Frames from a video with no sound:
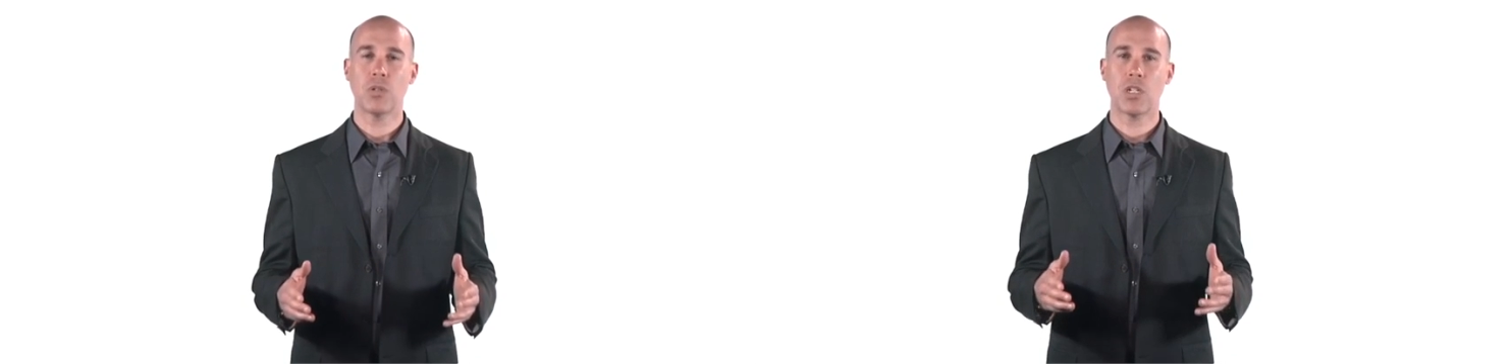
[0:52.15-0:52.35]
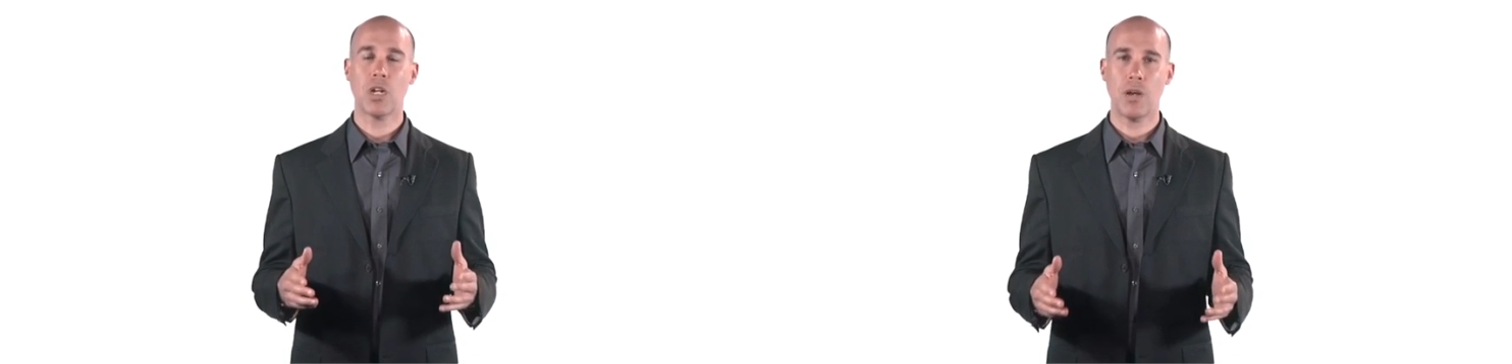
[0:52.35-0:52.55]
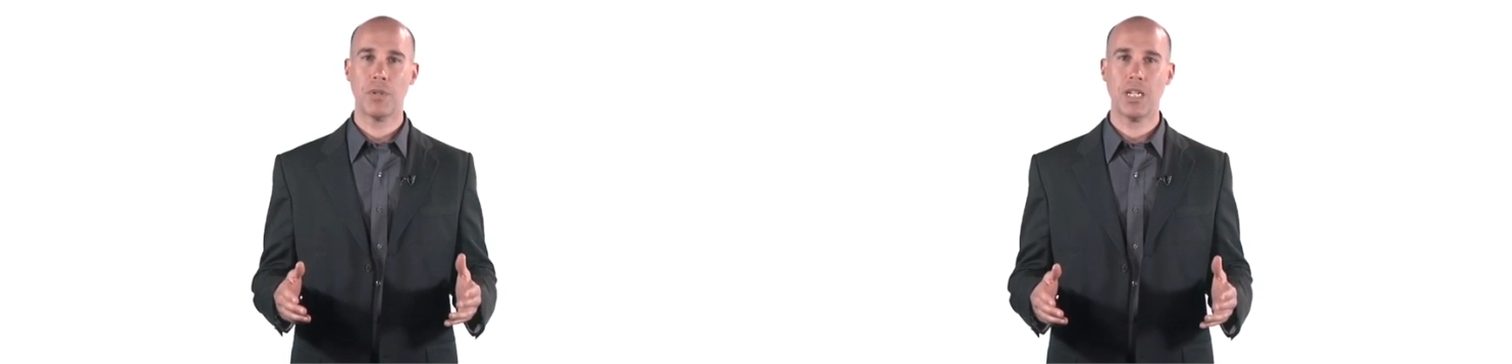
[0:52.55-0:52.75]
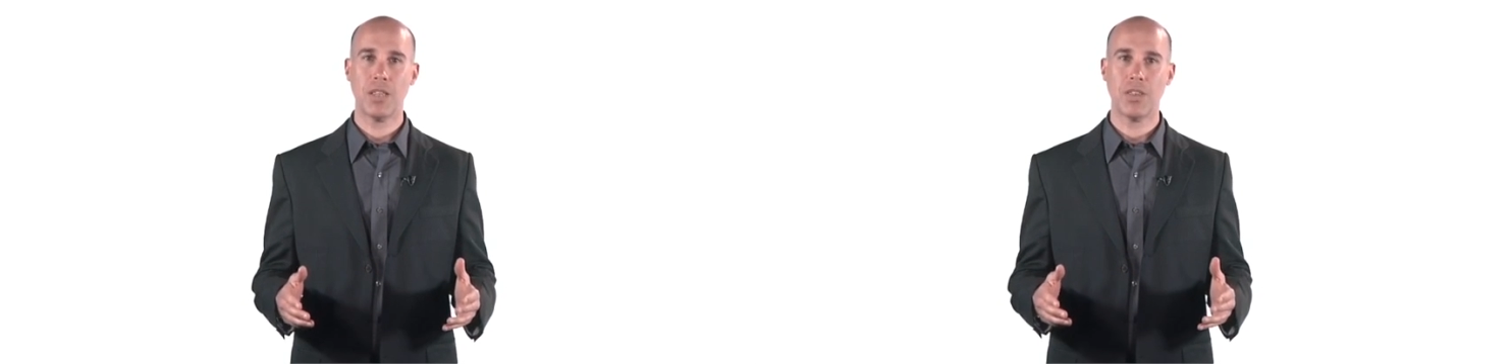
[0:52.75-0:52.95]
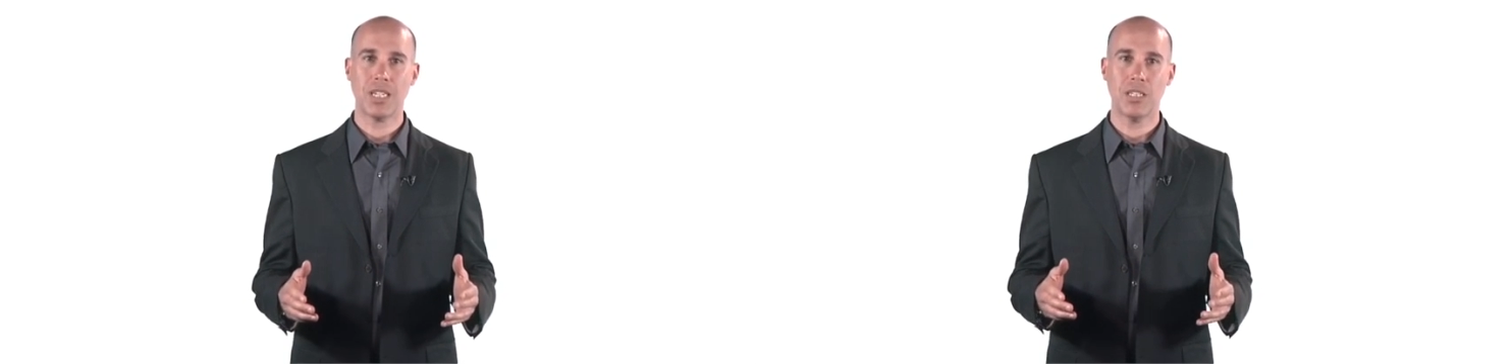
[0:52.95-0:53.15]

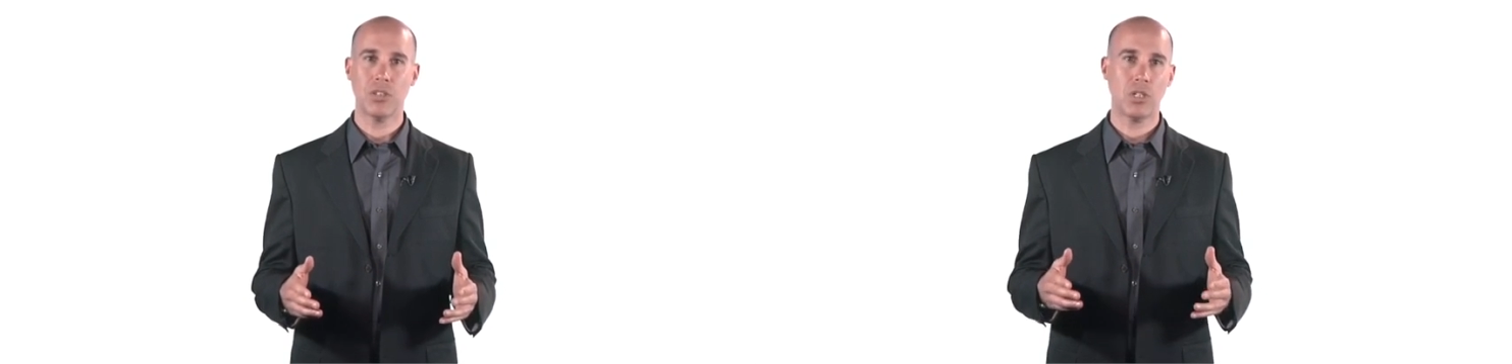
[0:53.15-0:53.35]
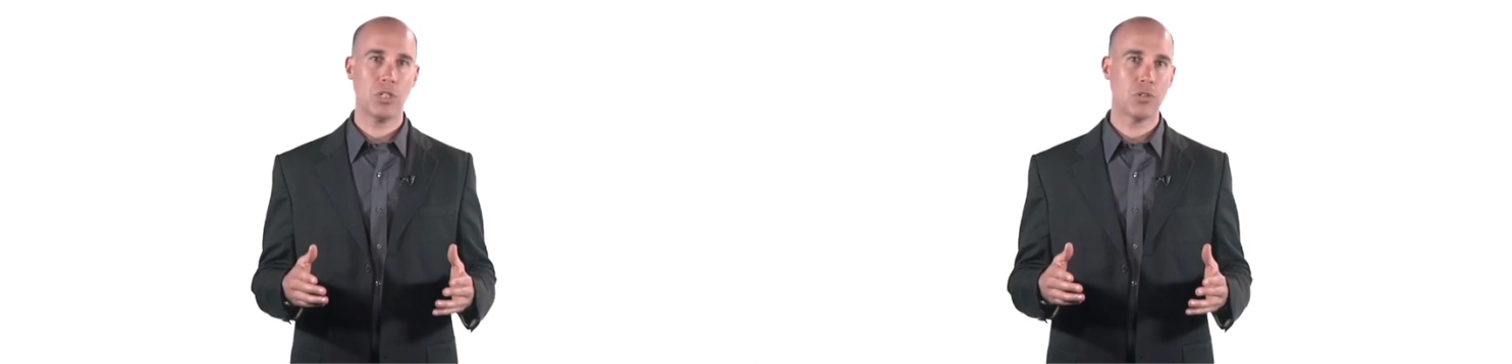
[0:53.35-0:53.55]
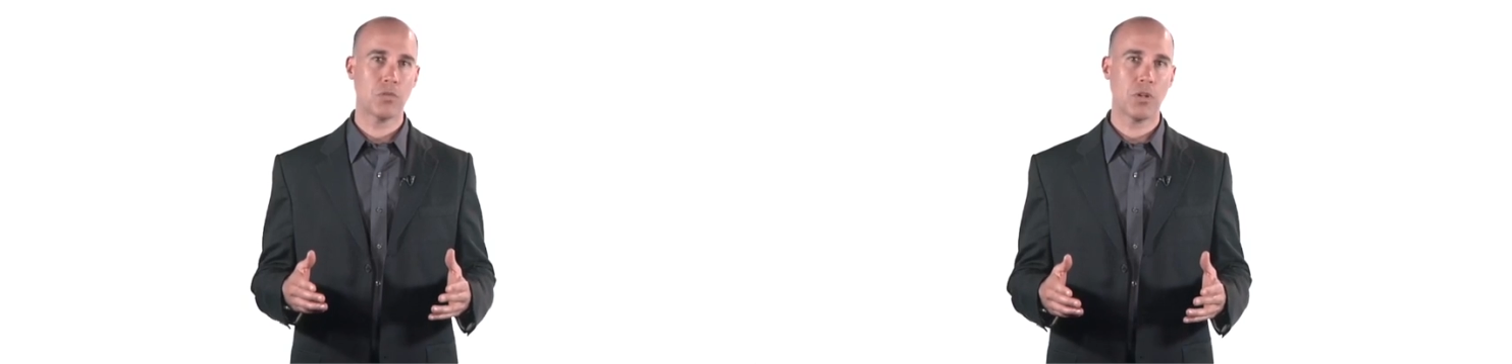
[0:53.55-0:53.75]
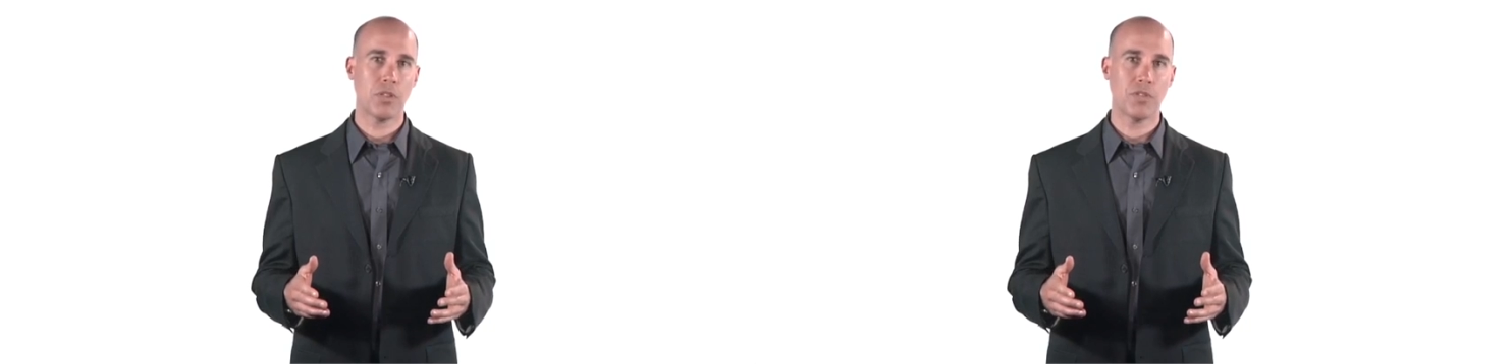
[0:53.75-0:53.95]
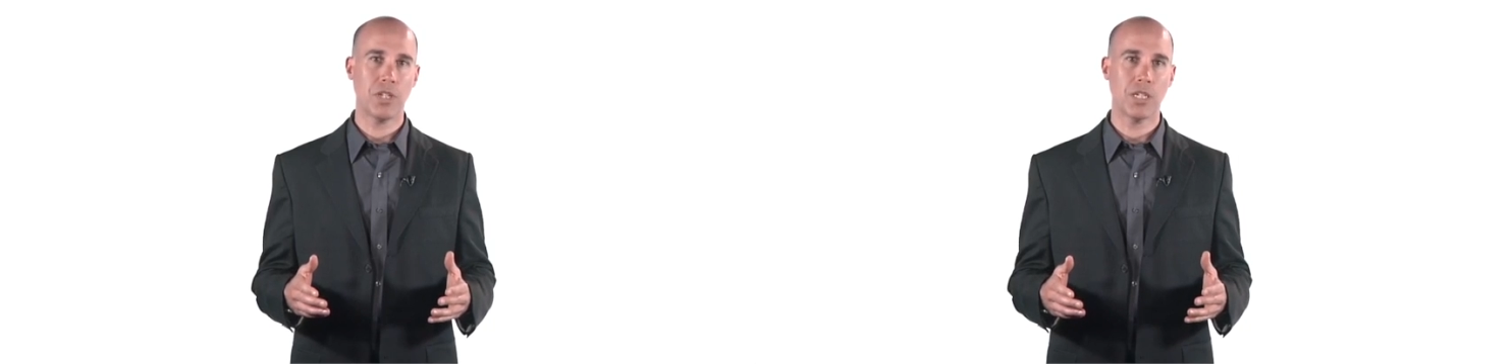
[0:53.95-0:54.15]
accommodate the continued
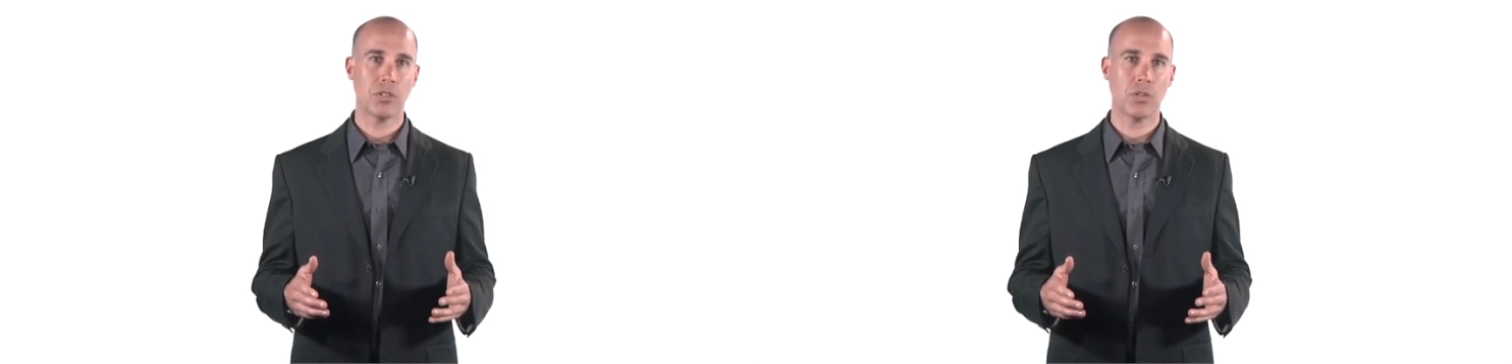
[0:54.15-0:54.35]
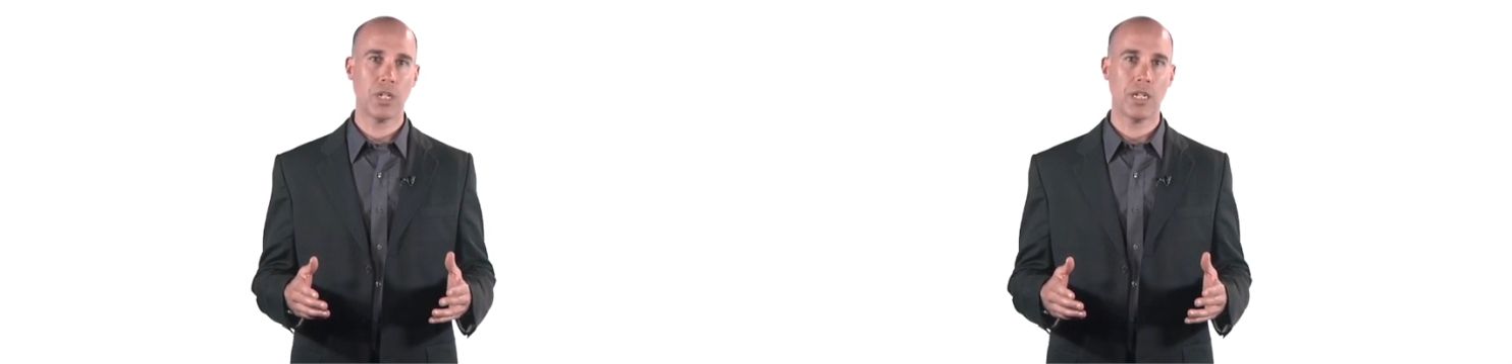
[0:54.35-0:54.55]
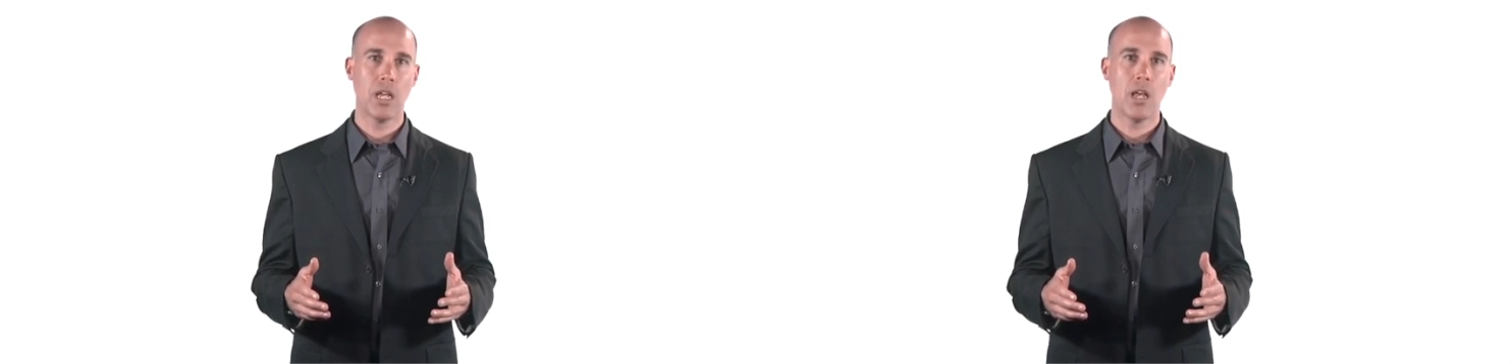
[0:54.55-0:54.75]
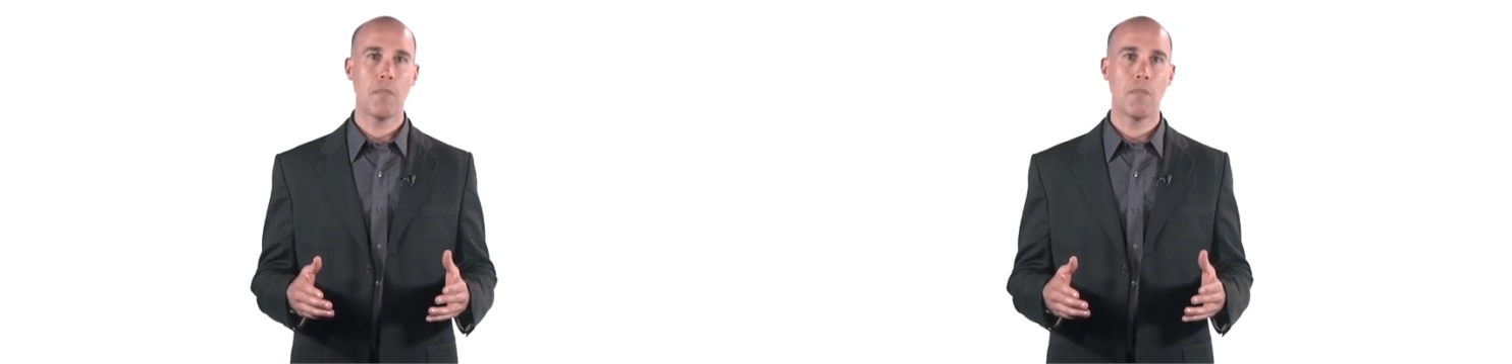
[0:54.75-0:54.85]
growth of the internet